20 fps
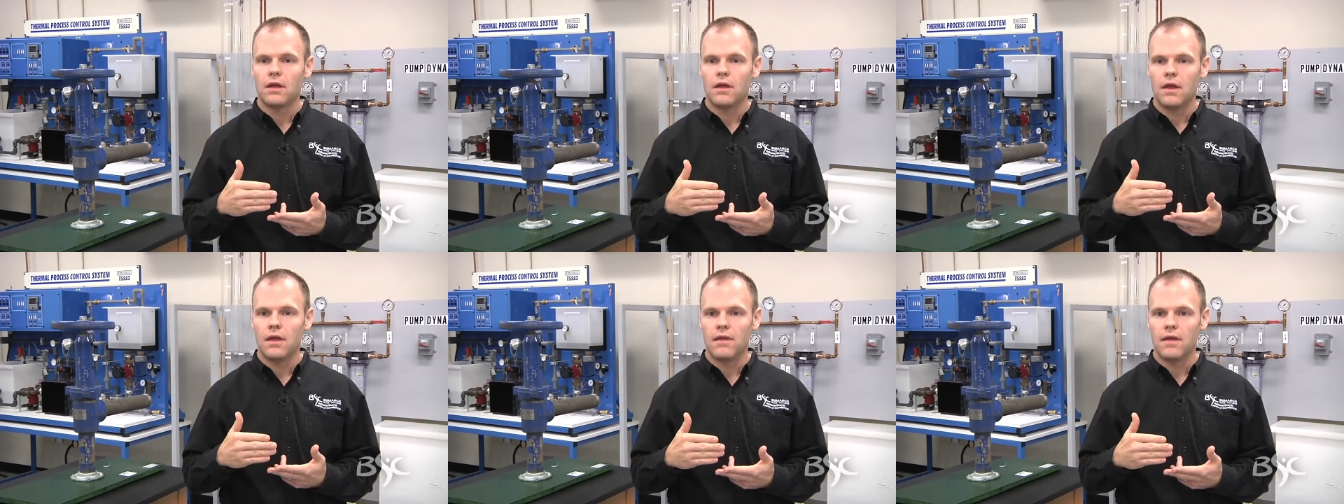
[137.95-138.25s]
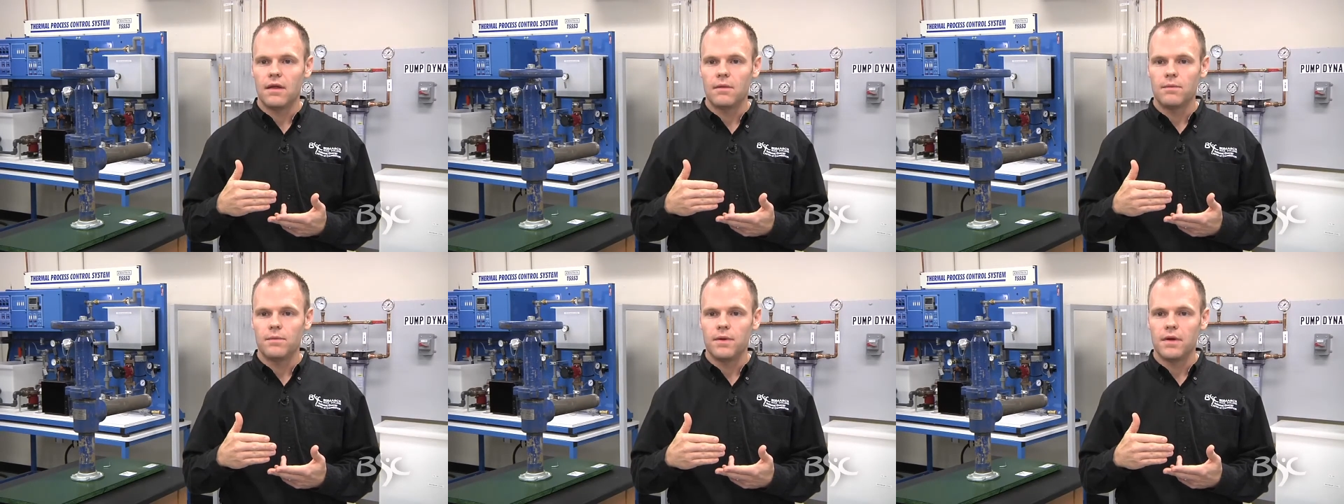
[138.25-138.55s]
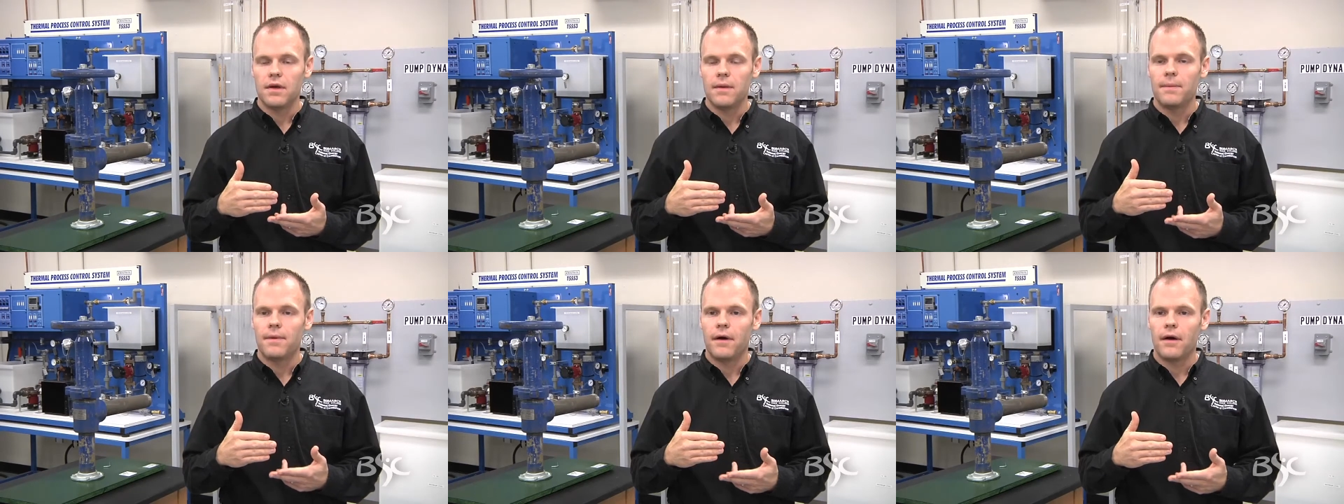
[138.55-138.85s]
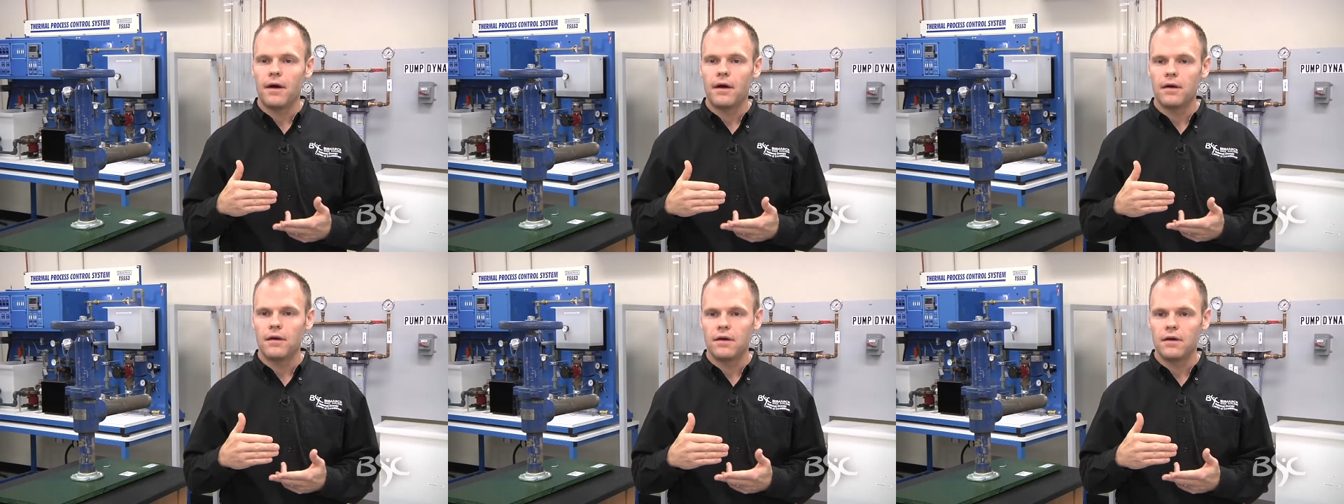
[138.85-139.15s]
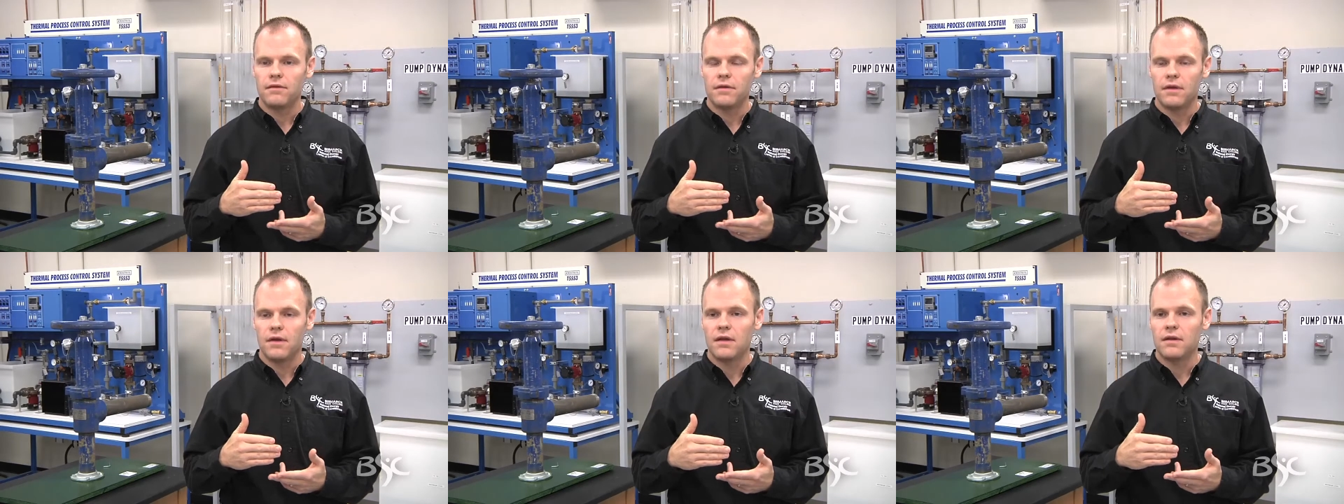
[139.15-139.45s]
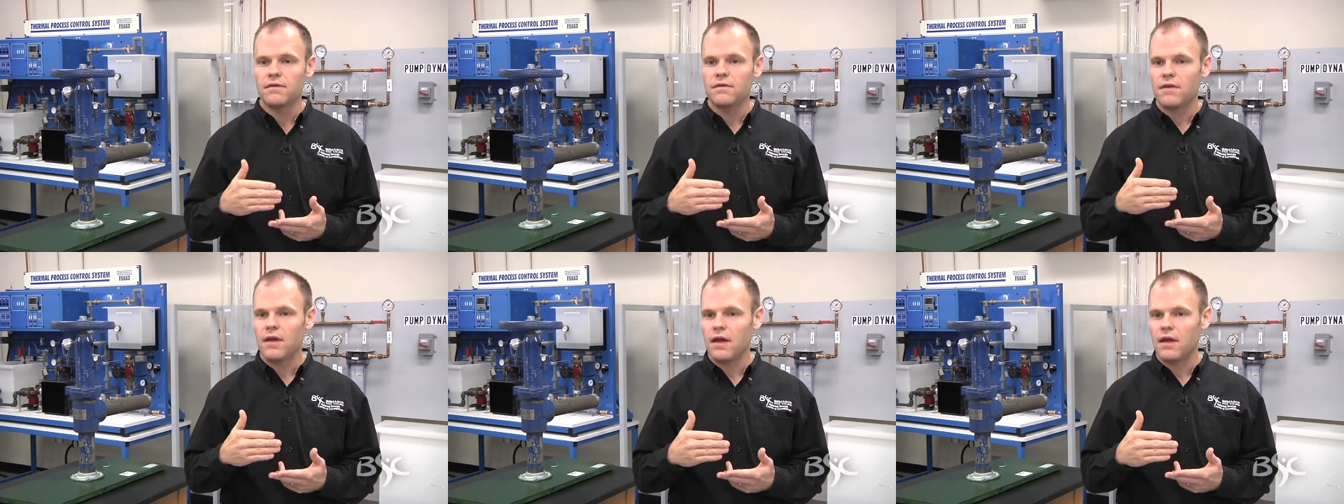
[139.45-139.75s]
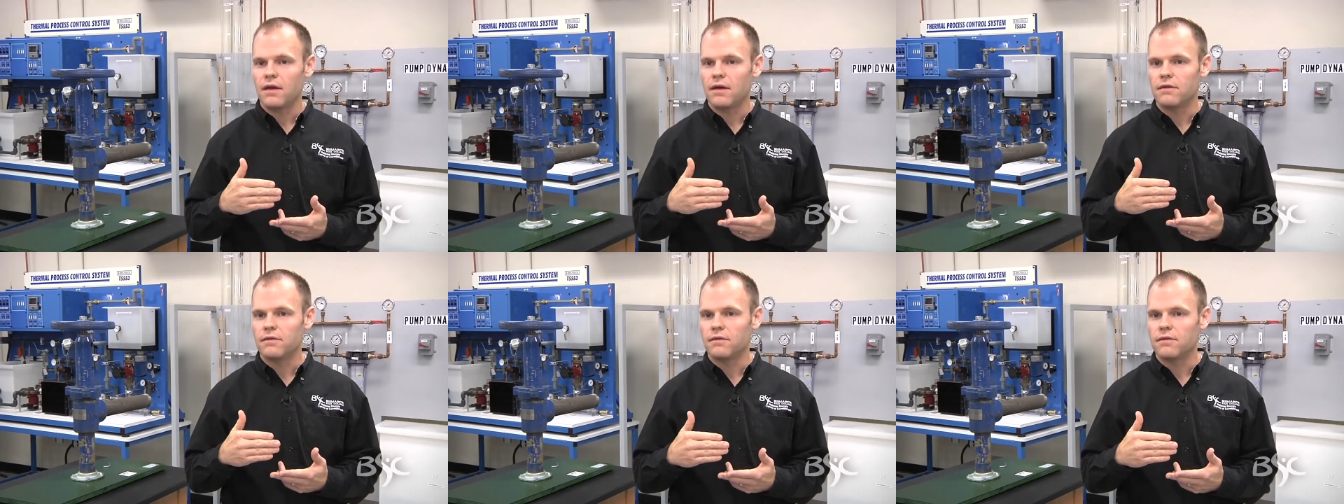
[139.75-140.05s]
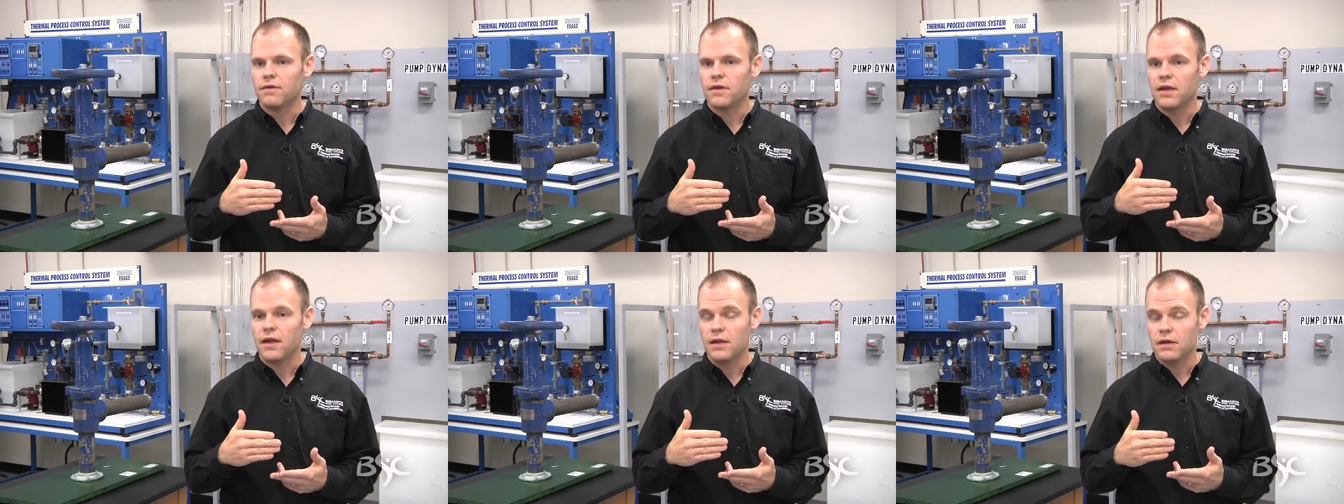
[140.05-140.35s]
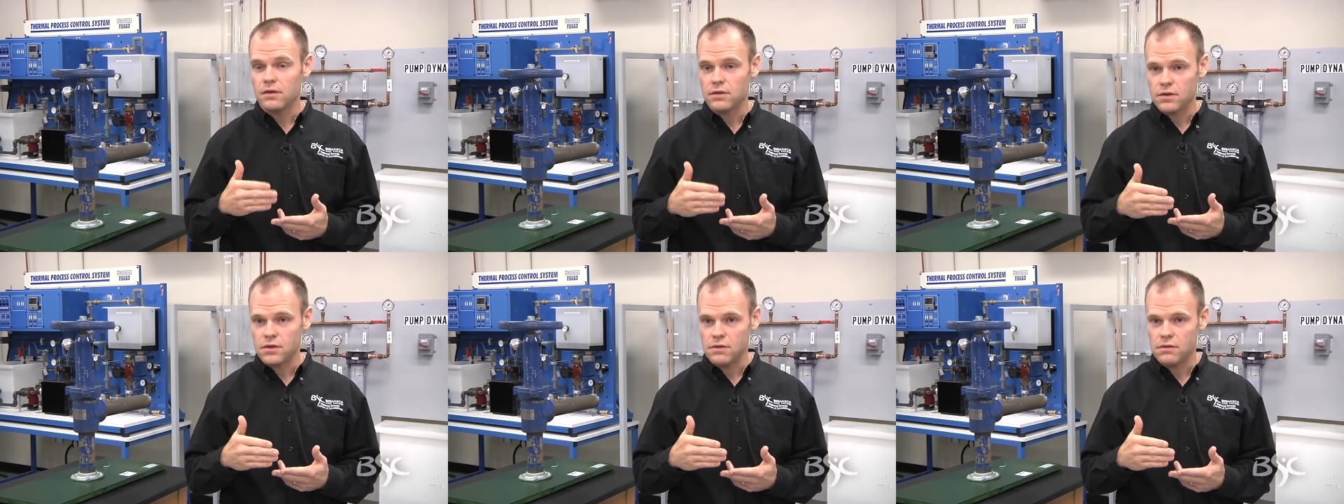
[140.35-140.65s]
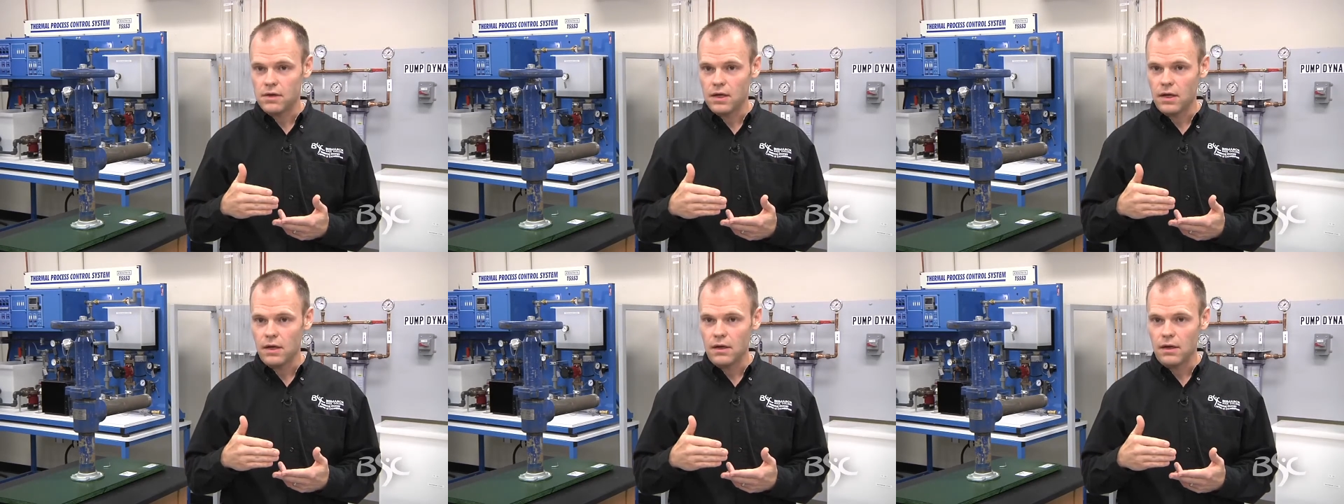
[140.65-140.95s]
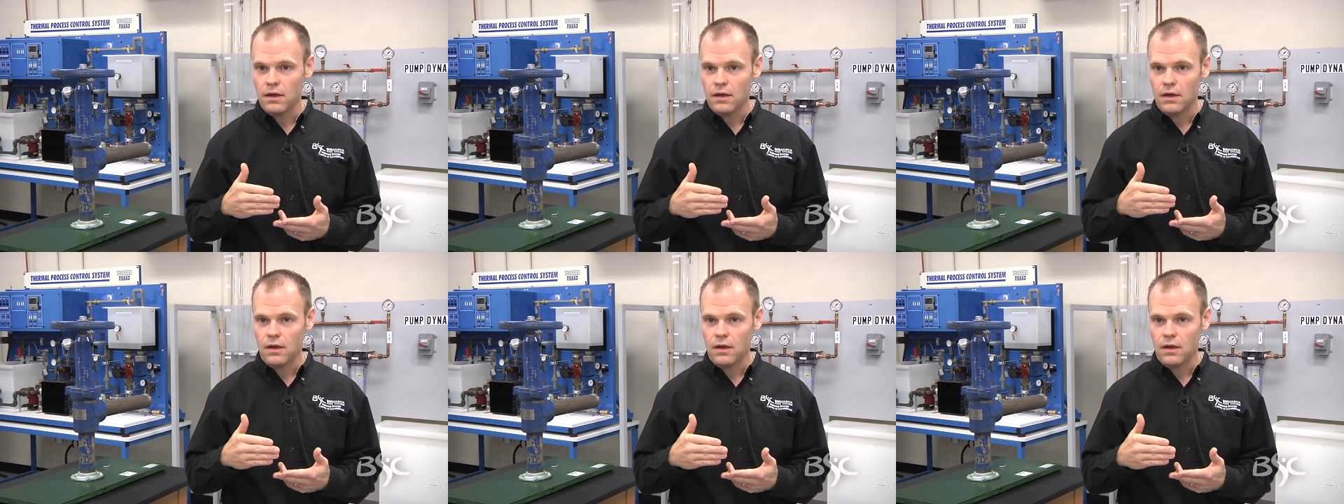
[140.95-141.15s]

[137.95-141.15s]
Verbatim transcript: and then be a part of an innovative industry